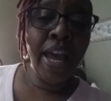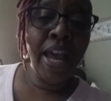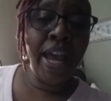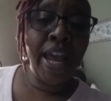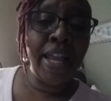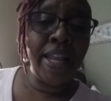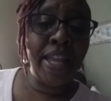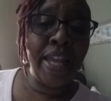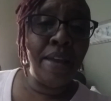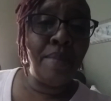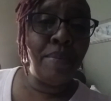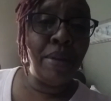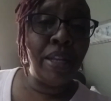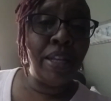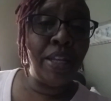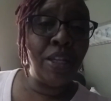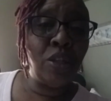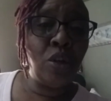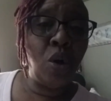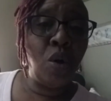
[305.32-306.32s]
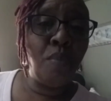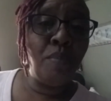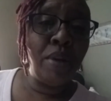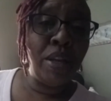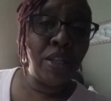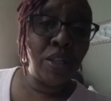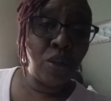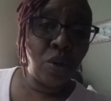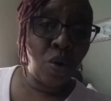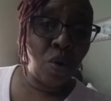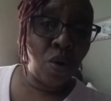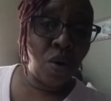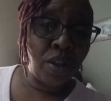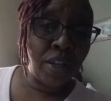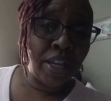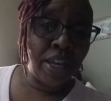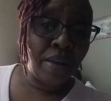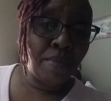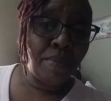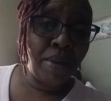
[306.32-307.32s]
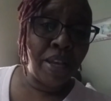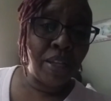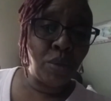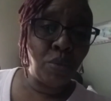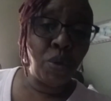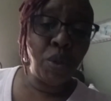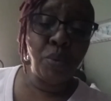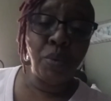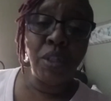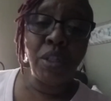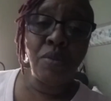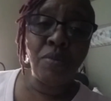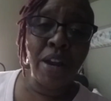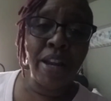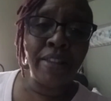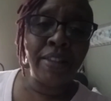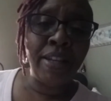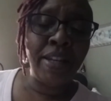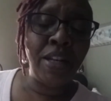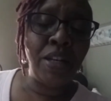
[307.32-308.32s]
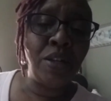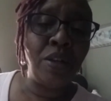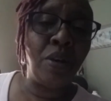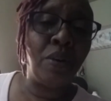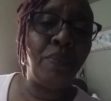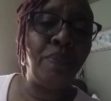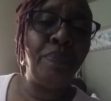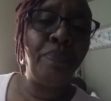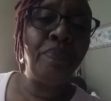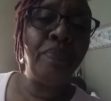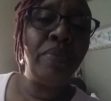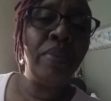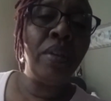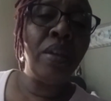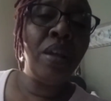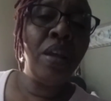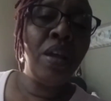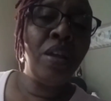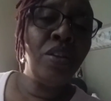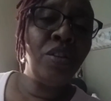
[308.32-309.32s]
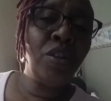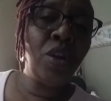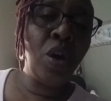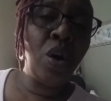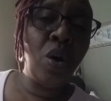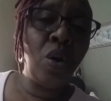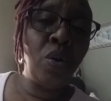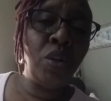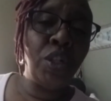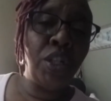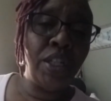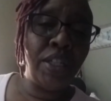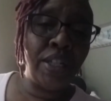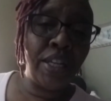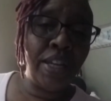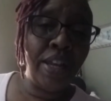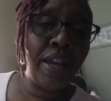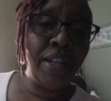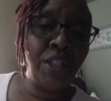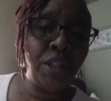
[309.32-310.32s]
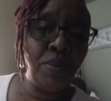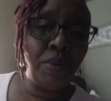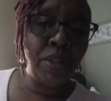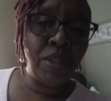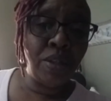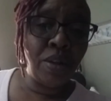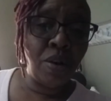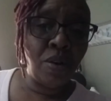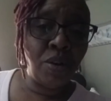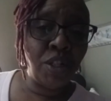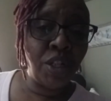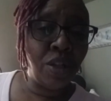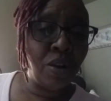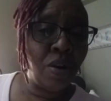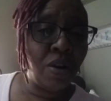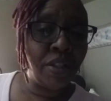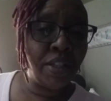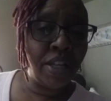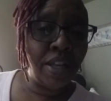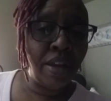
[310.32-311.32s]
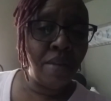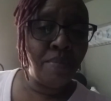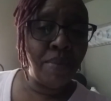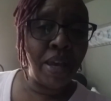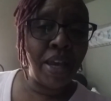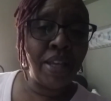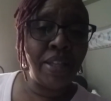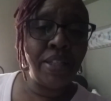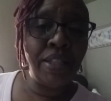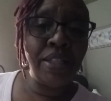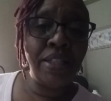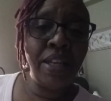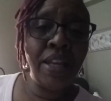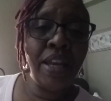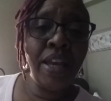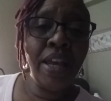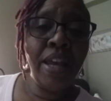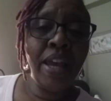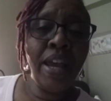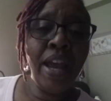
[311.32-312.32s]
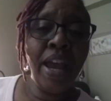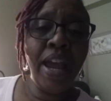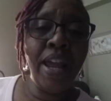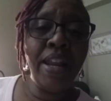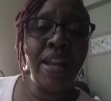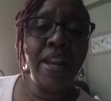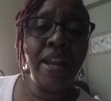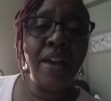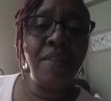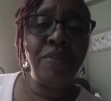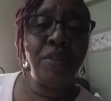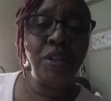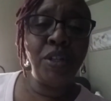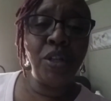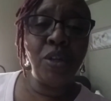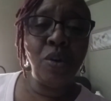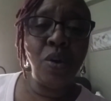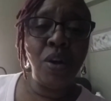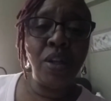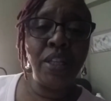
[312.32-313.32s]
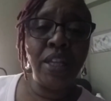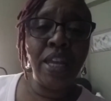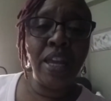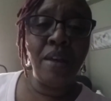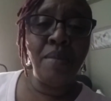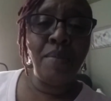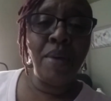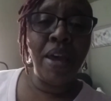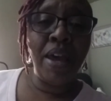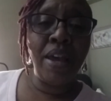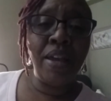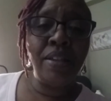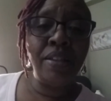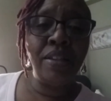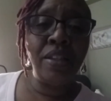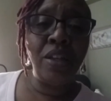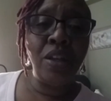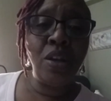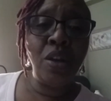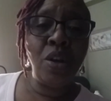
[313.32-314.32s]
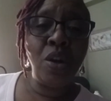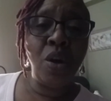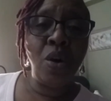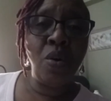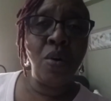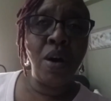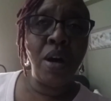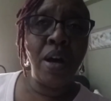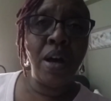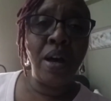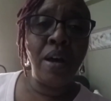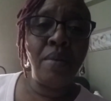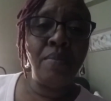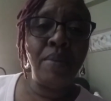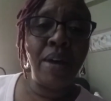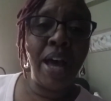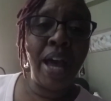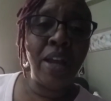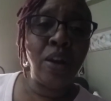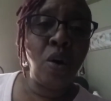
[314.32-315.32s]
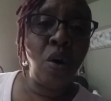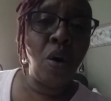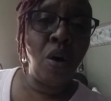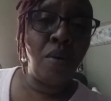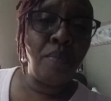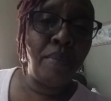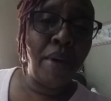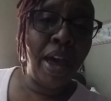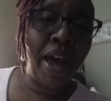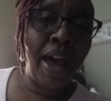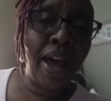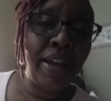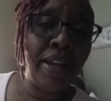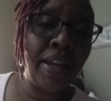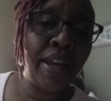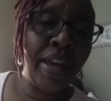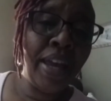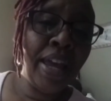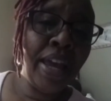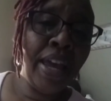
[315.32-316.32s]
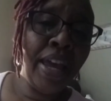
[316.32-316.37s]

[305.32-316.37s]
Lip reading: and they immediately told me to call EMS, which was the right thing to do. So she did as she was told. She called EMS, and then after she called EMS, I called back,